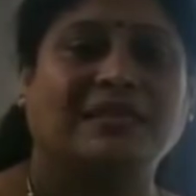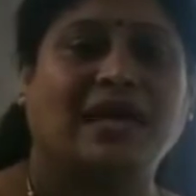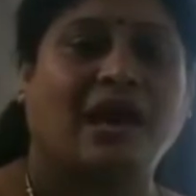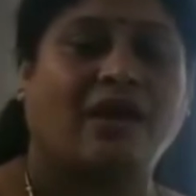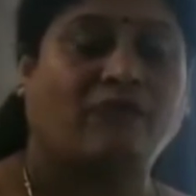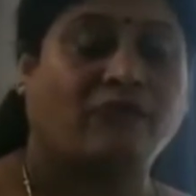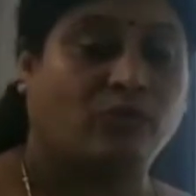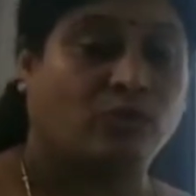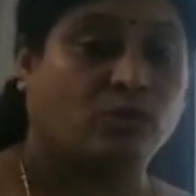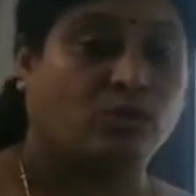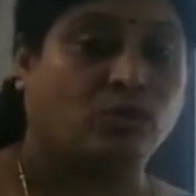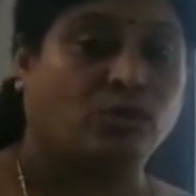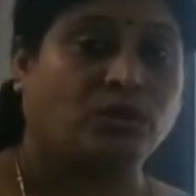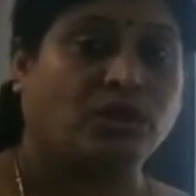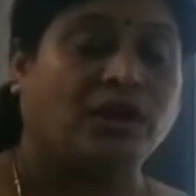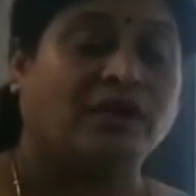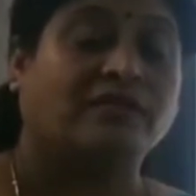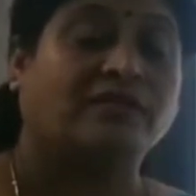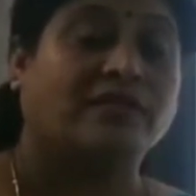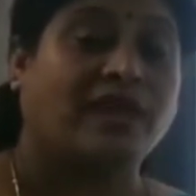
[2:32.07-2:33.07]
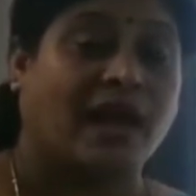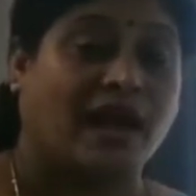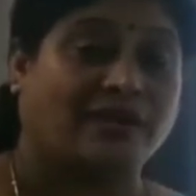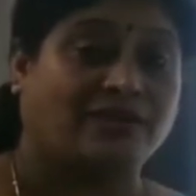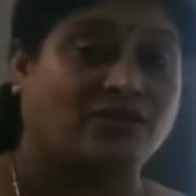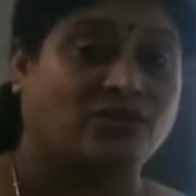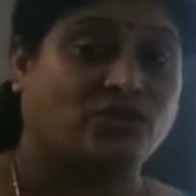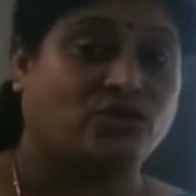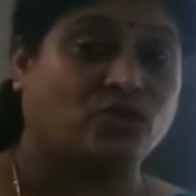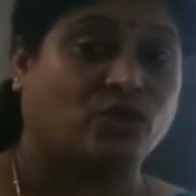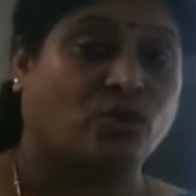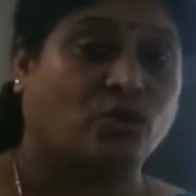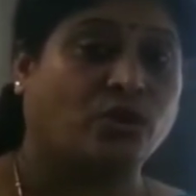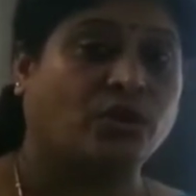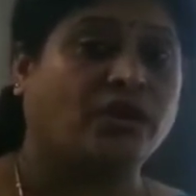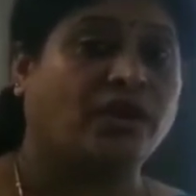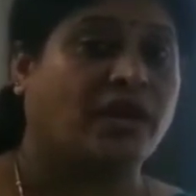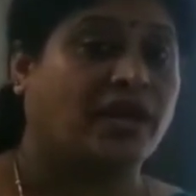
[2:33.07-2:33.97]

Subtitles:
have root that store